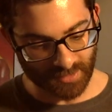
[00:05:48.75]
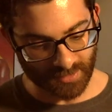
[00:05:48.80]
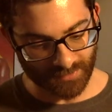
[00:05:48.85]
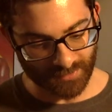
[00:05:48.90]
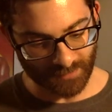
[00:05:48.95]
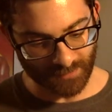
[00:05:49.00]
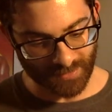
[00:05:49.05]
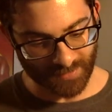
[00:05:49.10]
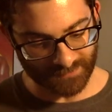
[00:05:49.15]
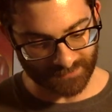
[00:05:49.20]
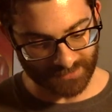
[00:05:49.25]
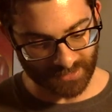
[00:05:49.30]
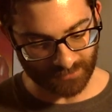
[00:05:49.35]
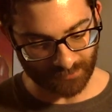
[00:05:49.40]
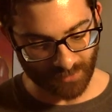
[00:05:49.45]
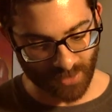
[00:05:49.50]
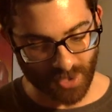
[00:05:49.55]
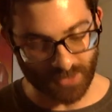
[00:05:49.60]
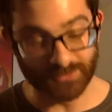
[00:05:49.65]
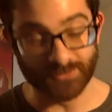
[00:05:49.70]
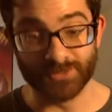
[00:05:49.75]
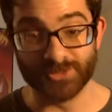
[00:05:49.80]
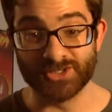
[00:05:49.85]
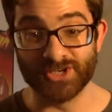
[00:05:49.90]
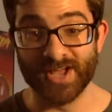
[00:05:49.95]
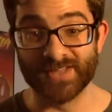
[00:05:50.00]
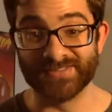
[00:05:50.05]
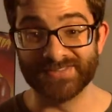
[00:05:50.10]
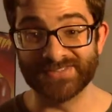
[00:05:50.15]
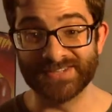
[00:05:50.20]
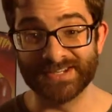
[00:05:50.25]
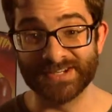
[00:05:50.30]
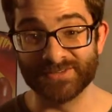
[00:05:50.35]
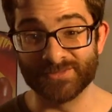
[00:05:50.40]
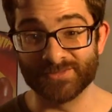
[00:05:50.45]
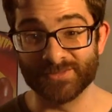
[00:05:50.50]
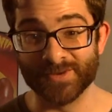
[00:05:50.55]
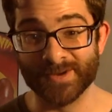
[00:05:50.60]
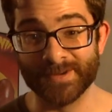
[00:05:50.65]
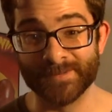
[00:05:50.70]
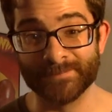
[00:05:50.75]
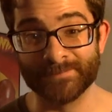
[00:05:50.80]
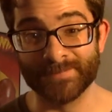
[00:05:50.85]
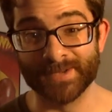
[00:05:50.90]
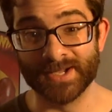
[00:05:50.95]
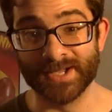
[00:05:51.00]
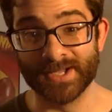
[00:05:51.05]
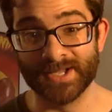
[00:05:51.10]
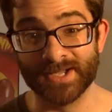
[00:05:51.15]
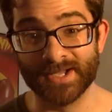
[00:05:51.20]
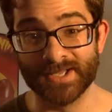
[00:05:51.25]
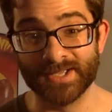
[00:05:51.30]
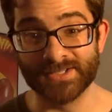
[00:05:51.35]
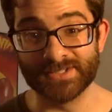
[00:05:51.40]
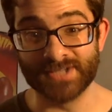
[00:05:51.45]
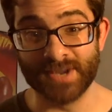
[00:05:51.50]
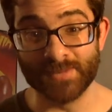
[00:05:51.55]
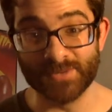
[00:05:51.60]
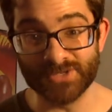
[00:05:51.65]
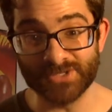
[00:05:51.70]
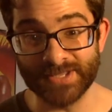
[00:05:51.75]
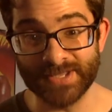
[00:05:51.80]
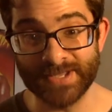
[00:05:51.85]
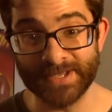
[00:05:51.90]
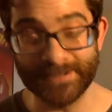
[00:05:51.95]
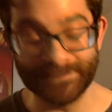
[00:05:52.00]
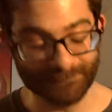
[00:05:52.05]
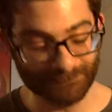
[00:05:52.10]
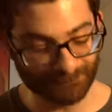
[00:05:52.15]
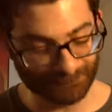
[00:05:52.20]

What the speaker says: then we have Seth Rollins versus John Cena from SummerSlam.